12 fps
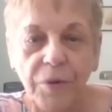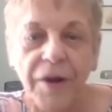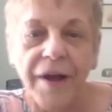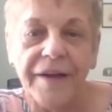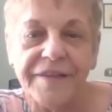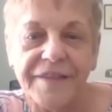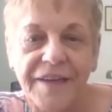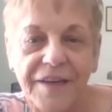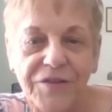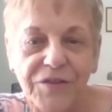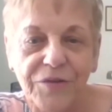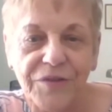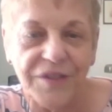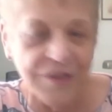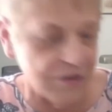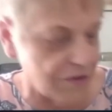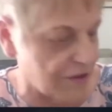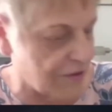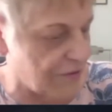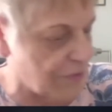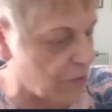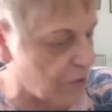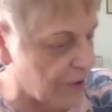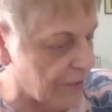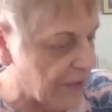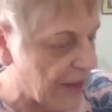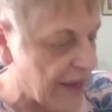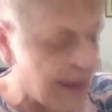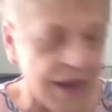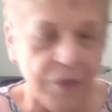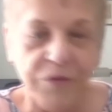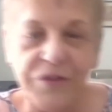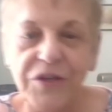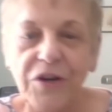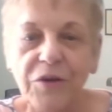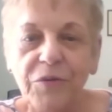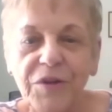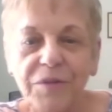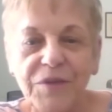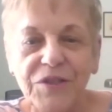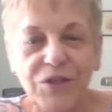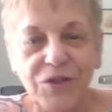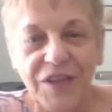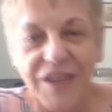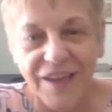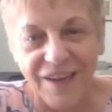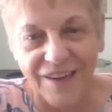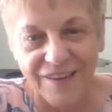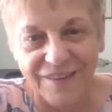Heights Council District 4. And we'll start with Mr. King.